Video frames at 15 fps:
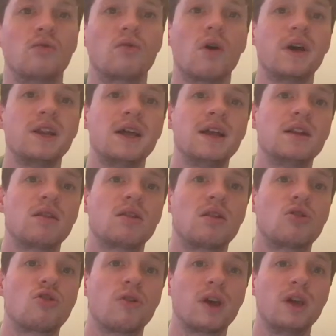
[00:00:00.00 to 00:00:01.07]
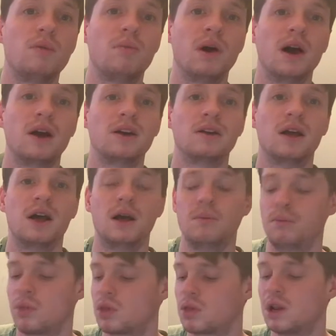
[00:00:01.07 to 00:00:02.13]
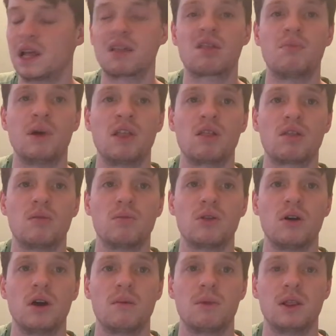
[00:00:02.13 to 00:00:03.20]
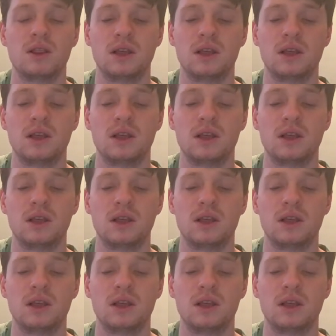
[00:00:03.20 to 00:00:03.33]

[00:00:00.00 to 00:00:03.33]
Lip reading: right hand is the tricky part, so let's spend some time on